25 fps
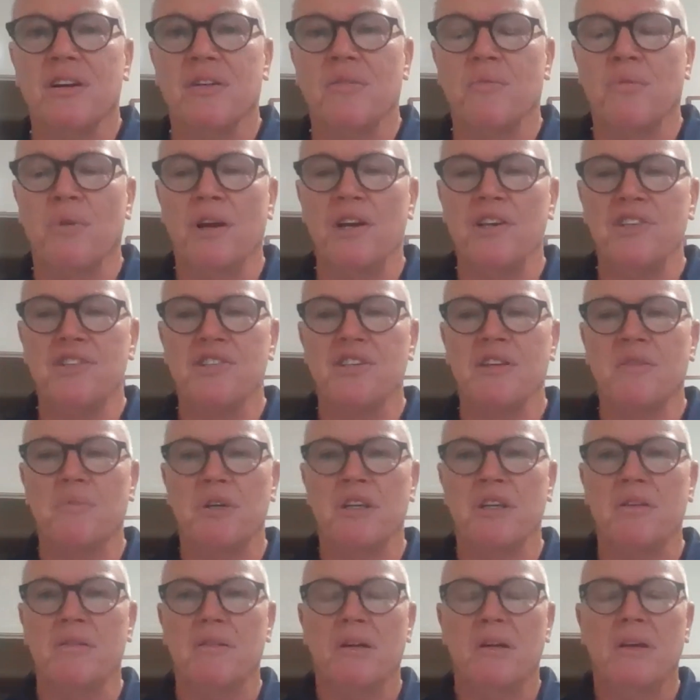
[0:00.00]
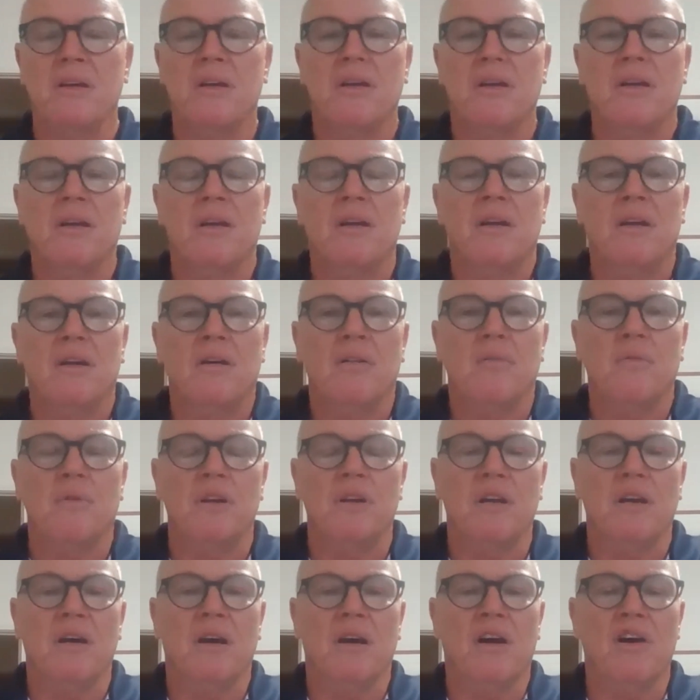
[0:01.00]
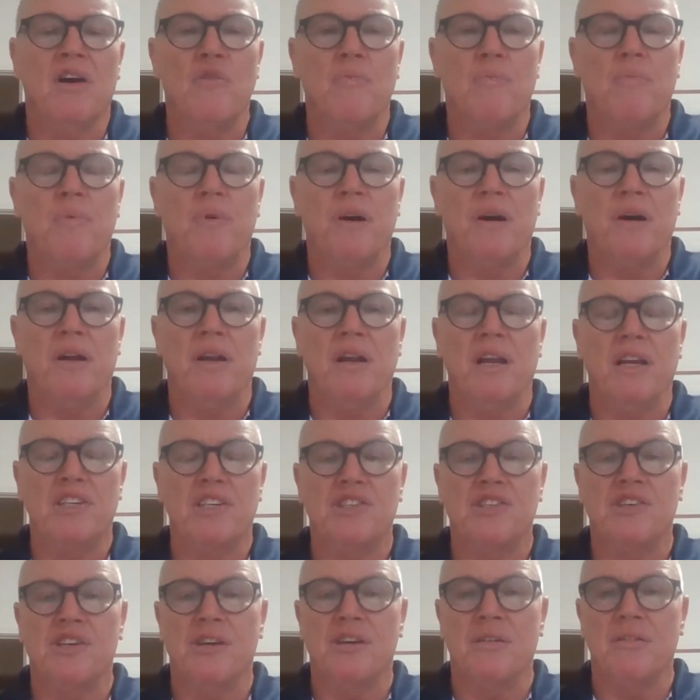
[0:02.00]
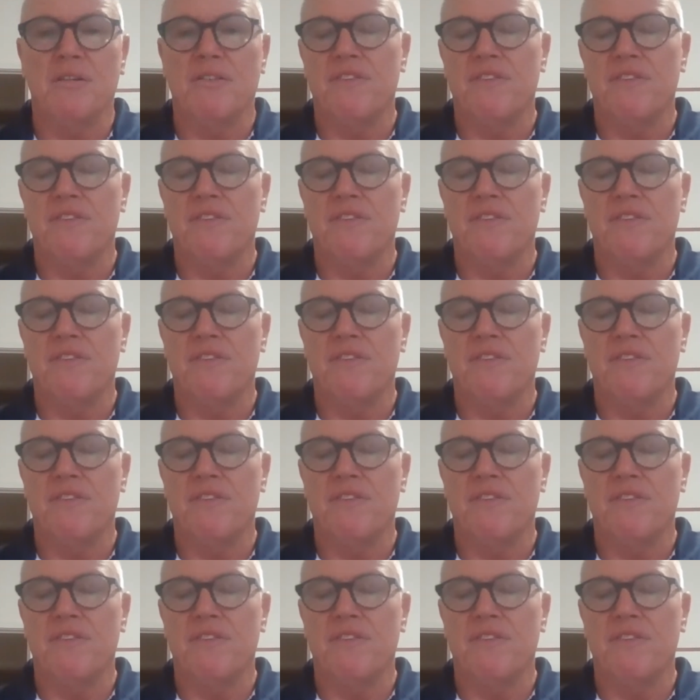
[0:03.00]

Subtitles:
racing. We hope next year,